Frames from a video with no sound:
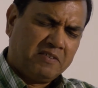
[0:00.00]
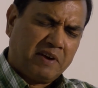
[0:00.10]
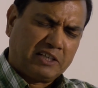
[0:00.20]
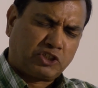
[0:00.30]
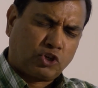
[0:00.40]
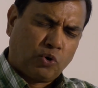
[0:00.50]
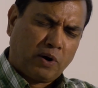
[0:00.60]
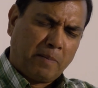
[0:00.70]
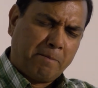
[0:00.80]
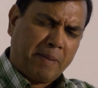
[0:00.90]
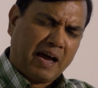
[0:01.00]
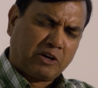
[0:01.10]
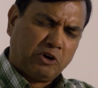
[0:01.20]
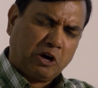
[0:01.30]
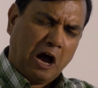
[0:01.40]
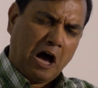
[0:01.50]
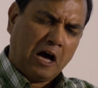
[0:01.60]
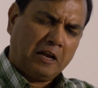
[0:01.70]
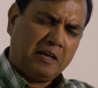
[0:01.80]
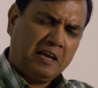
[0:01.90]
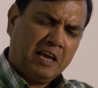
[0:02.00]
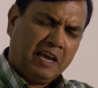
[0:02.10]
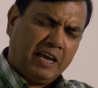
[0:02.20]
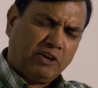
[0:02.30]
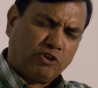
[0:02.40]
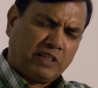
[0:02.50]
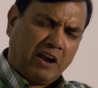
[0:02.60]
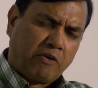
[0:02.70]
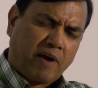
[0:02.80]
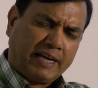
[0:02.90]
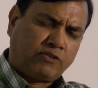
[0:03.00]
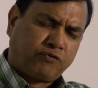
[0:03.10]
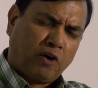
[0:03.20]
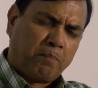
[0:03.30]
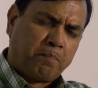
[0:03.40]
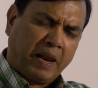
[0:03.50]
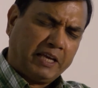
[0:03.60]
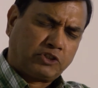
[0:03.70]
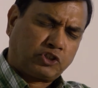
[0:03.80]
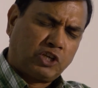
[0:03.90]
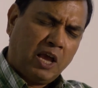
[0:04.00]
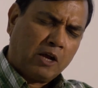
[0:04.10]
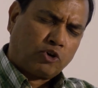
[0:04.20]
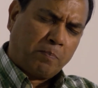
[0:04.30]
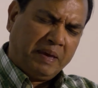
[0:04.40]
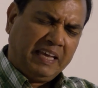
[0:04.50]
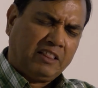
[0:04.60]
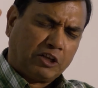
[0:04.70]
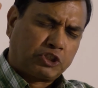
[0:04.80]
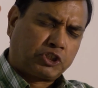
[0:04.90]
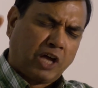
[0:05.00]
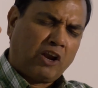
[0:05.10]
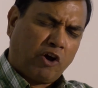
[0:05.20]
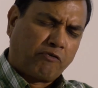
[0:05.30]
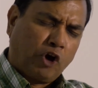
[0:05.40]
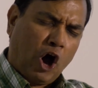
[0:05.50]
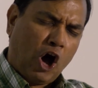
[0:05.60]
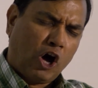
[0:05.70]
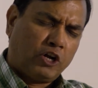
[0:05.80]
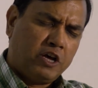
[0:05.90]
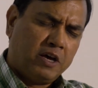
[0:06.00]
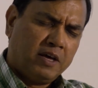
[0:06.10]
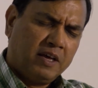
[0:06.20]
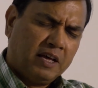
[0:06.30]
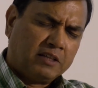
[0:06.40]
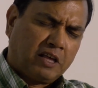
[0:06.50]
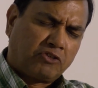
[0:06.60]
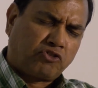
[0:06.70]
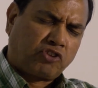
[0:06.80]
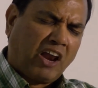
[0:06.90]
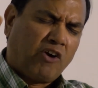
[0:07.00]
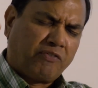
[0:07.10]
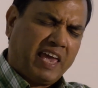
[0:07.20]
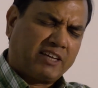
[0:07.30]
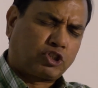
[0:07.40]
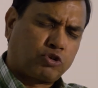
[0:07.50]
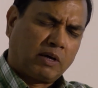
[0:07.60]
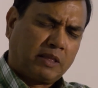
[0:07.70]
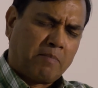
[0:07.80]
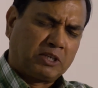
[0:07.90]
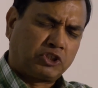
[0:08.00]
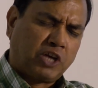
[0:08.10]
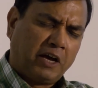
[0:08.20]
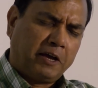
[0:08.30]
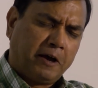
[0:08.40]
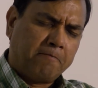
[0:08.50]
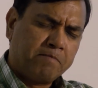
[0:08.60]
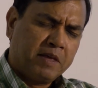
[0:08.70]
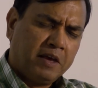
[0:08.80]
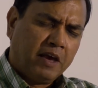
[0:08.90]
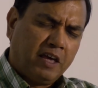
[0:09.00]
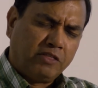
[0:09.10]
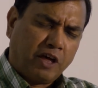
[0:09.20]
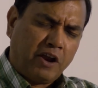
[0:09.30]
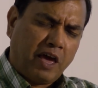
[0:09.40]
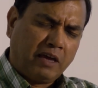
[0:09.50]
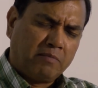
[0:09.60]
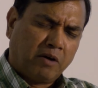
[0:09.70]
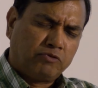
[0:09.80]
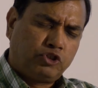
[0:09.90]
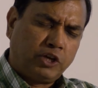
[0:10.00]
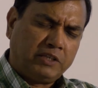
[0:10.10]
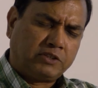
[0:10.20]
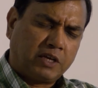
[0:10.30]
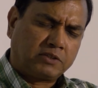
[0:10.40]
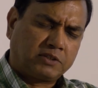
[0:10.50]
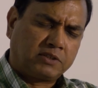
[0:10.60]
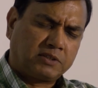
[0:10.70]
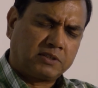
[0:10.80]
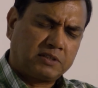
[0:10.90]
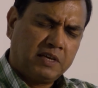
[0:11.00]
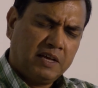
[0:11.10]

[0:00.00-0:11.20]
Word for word: Restore him back, O God, into that rightful place to be the Son of God, the Son of Yeshua the Messiah, in the name of Jesus.